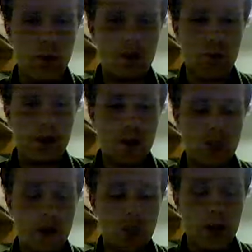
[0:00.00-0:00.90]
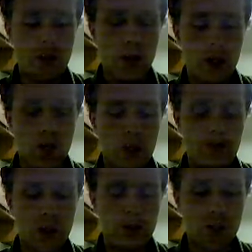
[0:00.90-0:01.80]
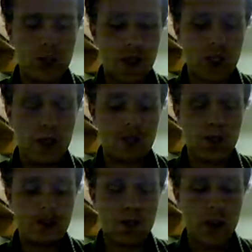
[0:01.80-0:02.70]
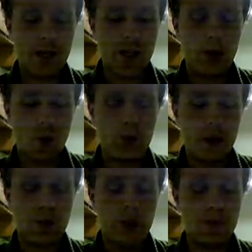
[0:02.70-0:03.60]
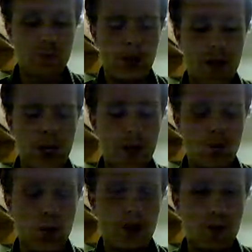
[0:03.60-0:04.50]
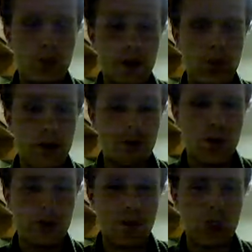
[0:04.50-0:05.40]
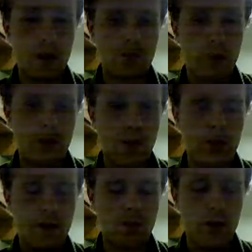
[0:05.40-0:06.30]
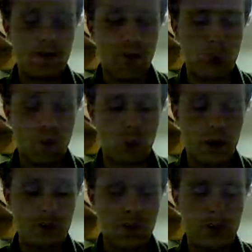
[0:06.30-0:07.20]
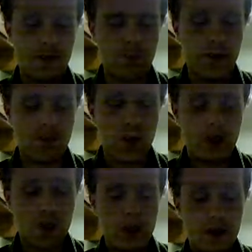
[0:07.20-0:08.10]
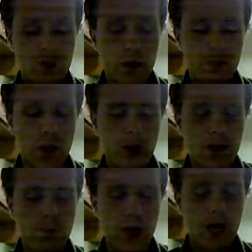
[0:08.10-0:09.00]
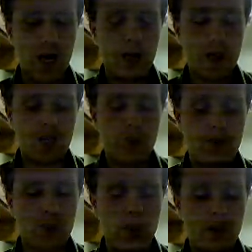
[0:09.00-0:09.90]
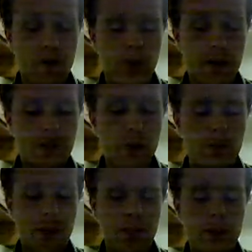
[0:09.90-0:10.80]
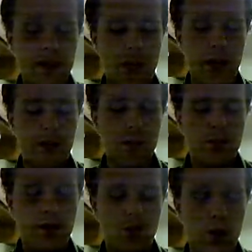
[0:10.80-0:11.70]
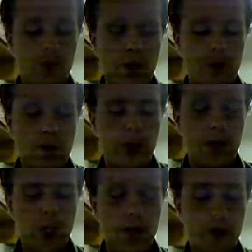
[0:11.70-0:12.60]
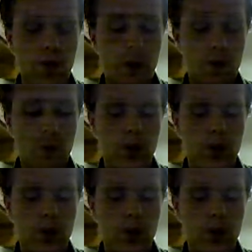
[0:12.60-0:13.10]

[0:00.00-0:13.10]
form of energy, second only to the finite oil resources in the rest of the world. So bear in mind, if you can invest what many scientists are already looking into,